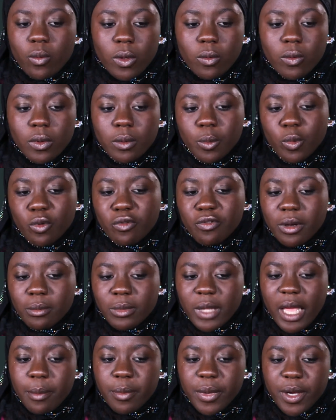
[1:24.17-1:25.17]
we would move from
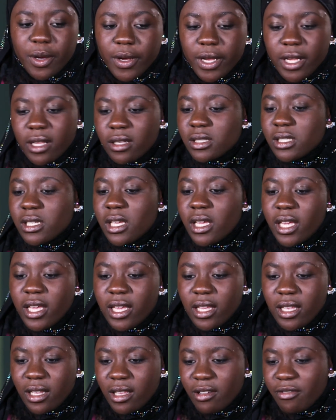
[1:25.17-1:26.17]
Liberia to
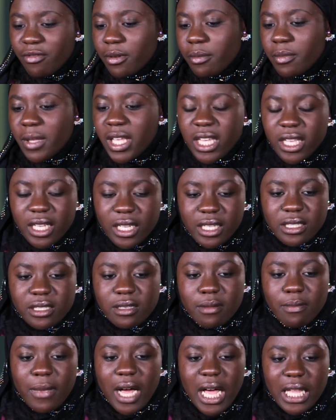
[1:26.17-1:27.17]
Guinea, from Guinea to
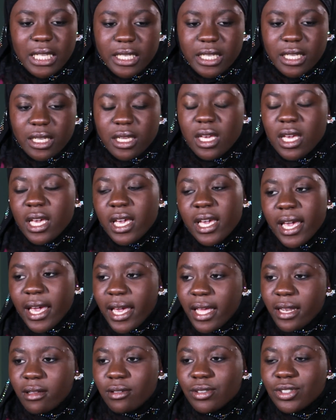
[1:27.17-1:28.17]
Mali, and it